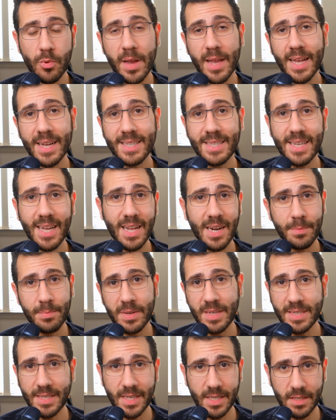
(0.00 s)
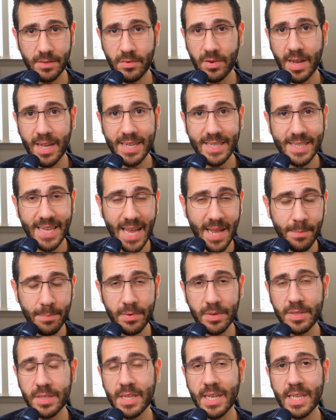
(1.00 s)
create a ton of presets for like 10%,
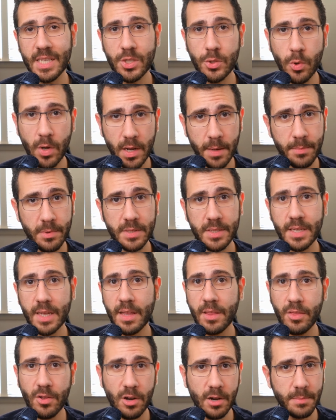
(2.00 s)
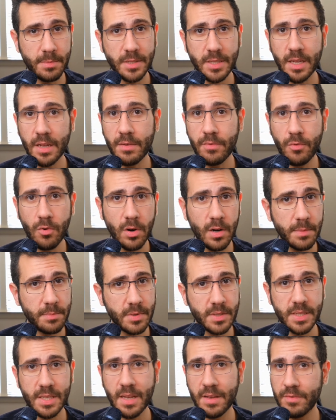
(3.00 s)
20%, 30%,
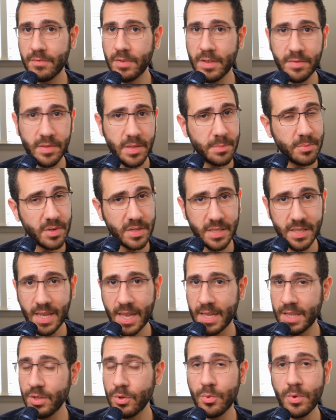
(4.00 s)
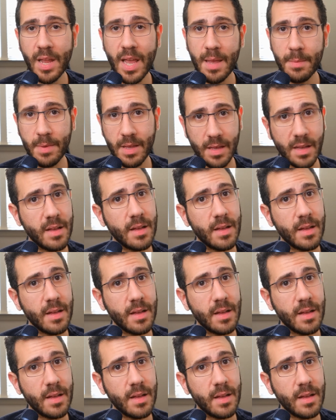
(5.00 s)
40%, 50%, you name it.